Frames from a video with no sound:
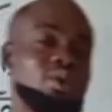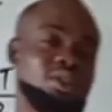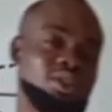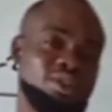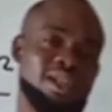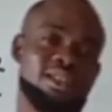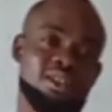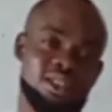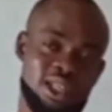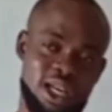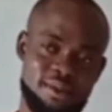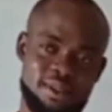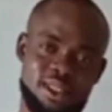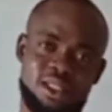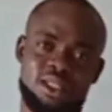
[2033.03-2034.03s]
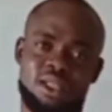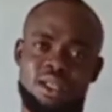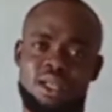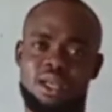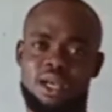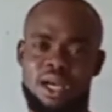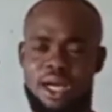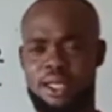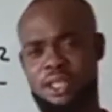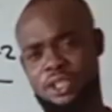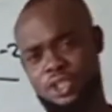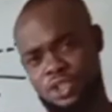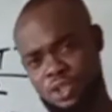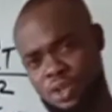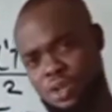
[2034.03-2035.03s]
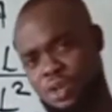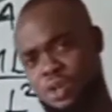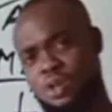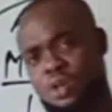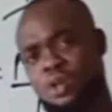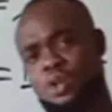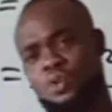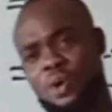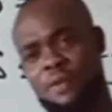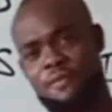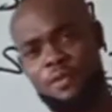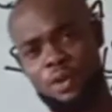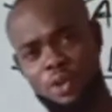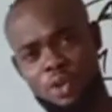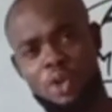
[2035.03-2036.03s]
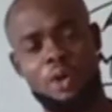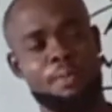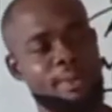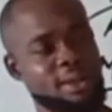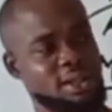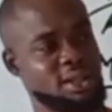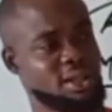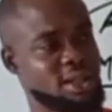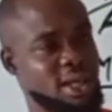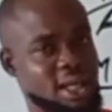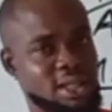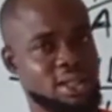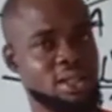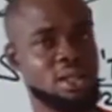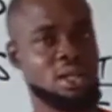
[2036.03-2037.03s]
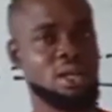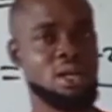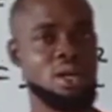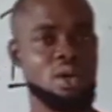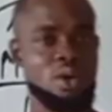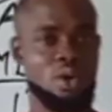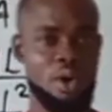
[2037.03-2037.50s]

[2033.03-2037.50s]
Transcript: you don't distract yourselves and ensure you are following up in this class.